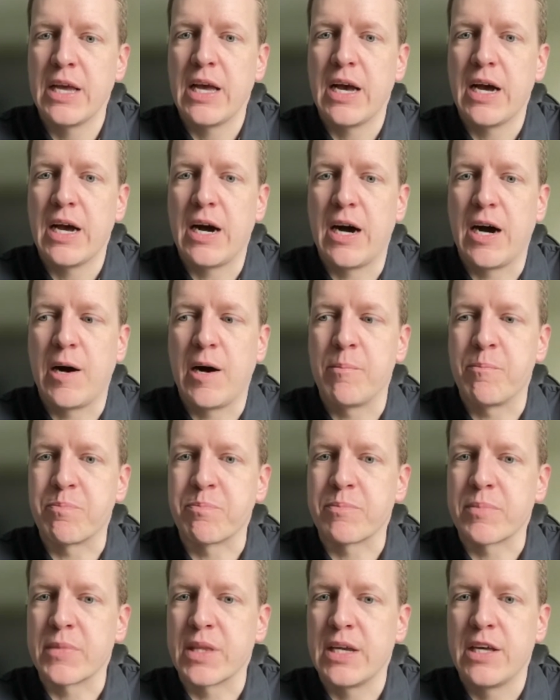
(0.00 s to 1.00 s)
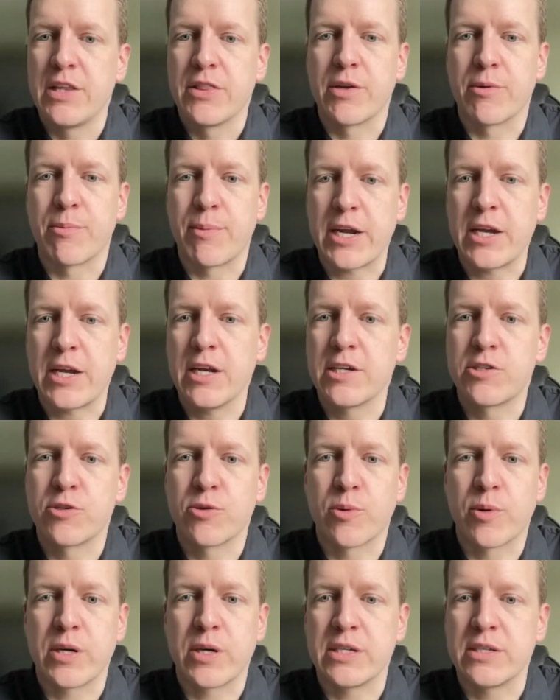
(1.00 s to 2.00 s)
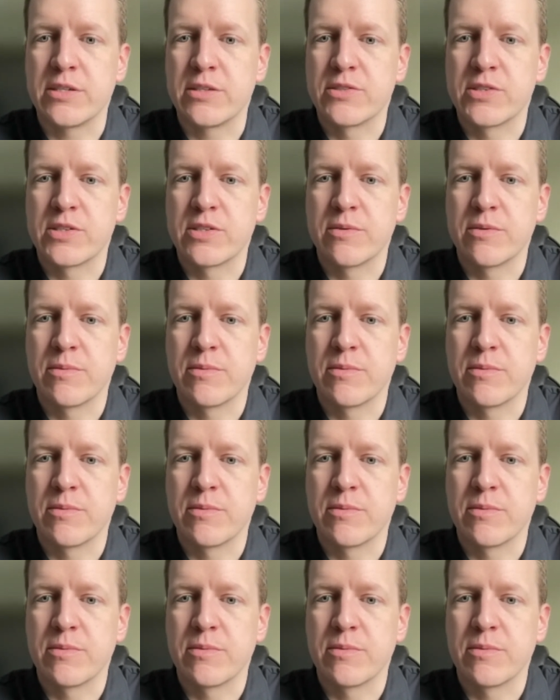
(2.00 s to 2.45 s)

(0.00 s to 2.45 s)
the regulators